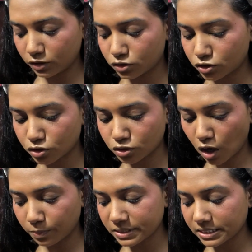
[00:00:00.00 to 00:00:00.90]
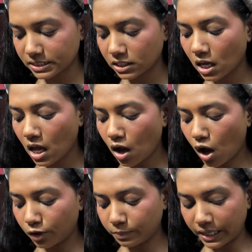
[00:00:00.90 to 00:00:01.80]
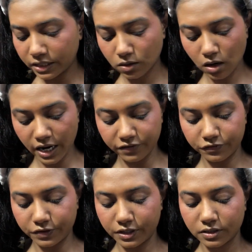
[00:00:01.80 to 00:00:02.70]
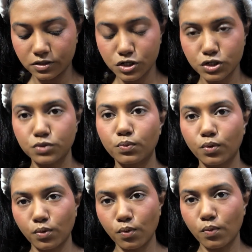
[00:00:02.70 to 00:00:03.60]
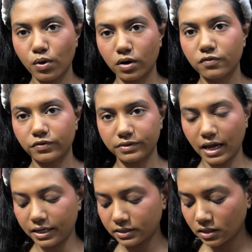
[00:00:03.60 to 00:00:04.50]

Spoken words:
You should not be sitting on bed and crying for it. You should go work for that.